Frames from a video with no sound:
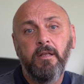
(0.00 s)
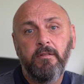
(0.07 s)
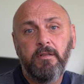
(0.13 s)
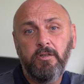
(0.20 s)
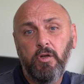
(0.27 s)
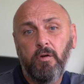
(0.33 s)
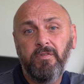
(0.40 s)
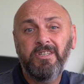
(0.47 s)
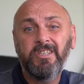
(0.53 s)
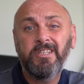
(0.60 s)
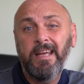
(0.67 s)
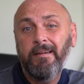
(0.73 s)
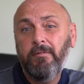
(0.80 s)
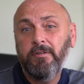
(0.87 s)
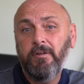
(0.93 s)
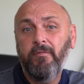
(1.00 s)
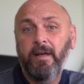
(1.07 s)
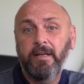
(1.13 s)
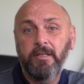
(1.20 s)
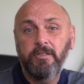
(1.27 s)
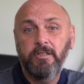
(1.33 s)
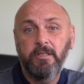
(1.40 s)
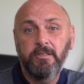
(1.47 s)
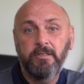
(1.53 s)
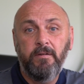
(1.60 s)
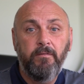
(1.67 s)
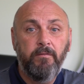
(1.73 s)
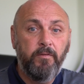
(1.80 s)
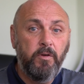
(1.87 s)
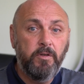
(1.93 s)
This offers several advantages.
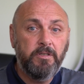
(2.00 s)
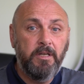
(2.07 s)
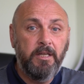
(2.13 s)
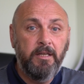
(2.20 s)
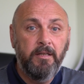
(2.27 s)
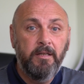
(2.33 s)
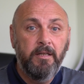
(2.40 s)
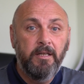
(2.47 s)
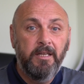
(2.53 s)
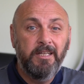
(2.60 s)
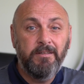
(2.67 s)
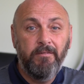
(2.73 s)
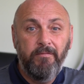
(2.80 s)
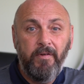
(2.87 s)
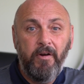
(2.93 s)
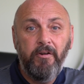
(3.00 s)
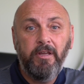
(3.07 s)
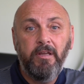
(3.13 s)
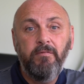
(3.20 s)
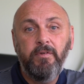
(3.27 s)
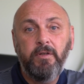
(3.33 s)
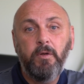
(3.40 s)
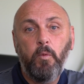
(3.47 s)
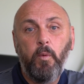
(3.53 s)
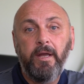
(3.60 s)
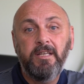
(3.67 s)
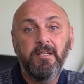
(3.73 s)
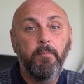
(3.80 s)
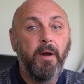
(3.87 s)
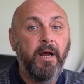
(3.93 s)
Firstly, it's a very convenient way
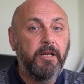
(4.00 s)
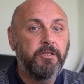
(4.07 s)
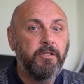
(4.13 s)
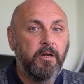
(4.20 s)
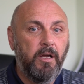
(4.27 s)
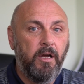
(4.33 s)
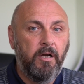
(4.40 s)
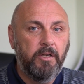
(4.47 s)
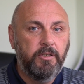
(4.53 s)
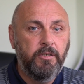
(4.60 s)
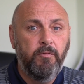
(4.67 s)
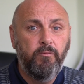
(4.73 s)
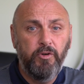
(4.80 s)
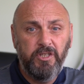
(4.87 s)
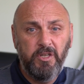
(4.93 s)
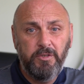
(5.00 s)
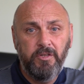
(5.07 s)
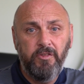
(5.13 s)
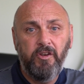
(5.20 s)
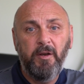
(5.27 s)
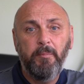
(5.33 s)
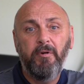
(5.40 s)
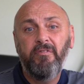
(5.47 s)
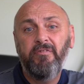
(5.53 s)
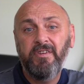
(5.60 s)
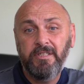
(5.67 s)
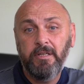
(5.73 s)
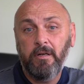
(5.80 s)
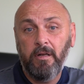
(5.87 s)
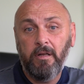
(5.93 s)
to manage your cards, reducing the number of
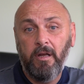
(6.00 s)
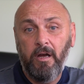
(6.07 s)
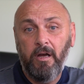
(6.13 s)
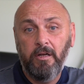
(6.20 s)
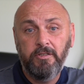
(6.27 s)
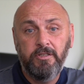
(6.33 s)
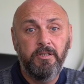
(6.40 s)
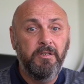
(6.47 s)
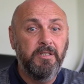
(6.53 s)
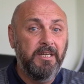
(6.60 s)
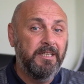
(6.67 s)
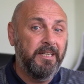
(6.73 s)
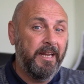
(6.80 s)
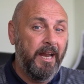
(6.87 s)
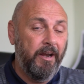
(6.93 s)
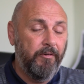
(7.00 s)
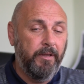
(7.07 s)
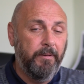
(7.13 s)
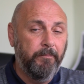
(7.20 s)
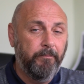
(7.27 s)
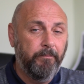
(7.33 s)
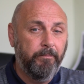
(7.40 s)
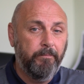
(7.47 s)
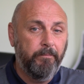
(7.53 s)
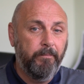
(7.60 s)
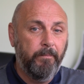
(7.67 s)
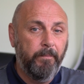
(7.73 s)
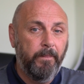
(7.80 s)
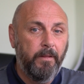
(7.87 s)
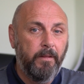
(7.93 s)
physical cards you need to carry.
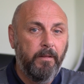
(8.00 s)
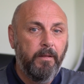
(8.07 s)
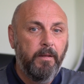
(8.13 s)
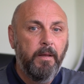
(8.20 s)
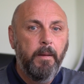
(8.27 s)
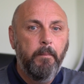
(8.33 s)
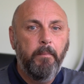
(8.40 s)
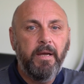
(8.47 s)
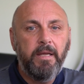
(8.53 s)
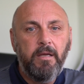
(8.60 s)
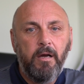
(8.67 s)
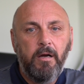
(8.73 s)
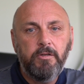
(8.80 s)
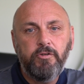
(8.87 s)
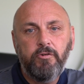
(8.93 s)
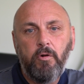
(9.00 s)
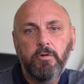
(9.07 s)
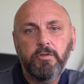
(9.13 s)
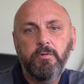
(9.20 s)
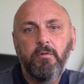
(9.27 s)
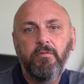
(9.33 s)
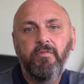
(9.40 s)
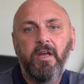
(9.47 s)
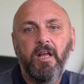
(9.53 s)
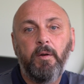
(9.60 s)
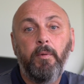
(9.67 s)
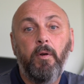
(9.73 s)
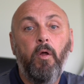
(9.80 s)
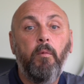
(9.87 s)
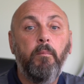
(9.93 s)
My cards are also
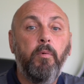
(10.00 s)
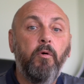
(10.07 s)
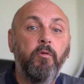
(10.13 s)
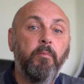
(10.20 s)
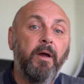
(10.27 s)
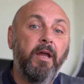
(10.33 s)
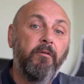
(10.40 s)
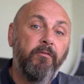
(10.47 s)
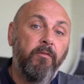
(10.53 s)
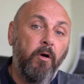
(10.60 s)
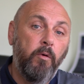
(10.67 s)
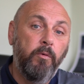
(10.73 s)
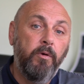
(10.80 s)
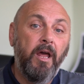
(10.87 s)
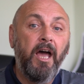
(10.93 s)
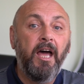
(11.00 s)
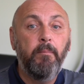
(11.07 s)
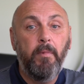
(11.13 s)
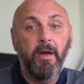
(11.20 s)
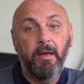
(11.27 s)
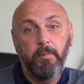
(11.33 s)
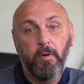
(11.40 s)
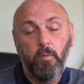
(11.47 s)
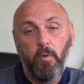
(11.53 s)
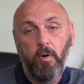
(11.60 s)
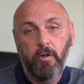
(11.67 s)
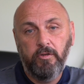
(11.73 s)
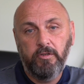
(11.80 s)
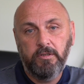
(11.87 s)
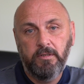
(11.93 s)
available on both my phone and my Apple
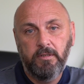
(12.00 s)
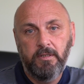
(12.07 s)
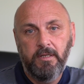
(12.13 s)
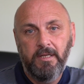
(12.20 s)
Watch.